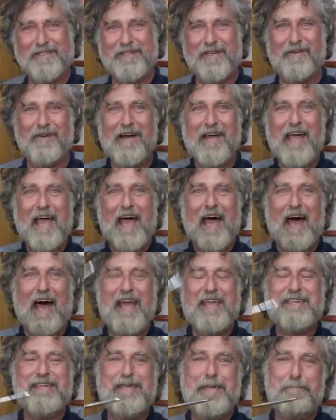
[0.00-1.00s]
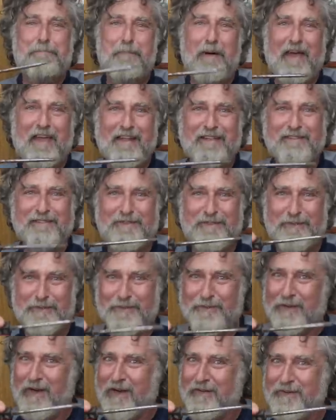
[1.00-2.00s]
So I keep buying
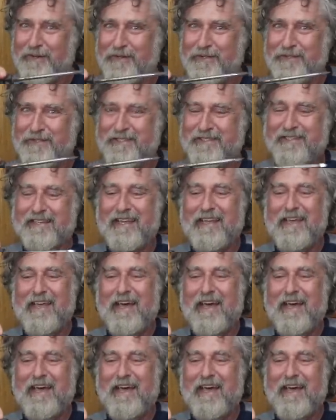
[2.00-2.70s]
screwdrivers